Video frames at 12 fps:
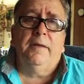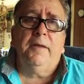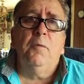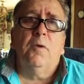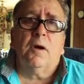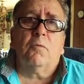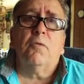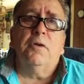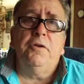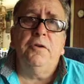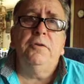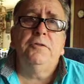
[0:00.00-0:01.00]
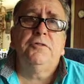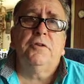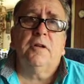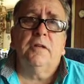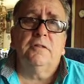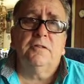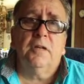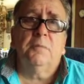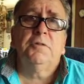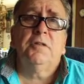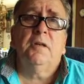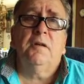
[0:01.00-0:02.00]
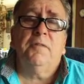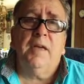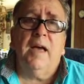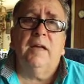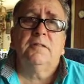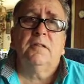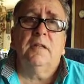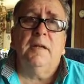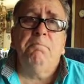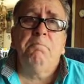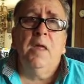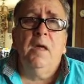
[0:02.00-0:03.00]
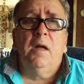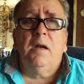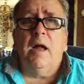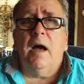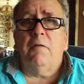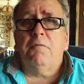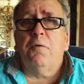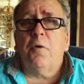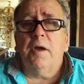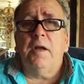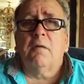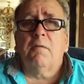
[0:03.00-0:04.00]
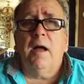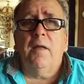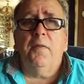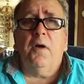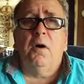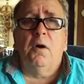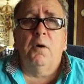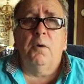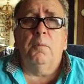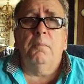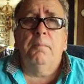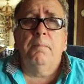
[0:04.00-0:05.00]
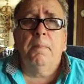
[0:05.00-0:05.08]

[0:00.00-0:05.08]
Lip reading: You want to reduce your consumption of gasoline. Now, for in around the home,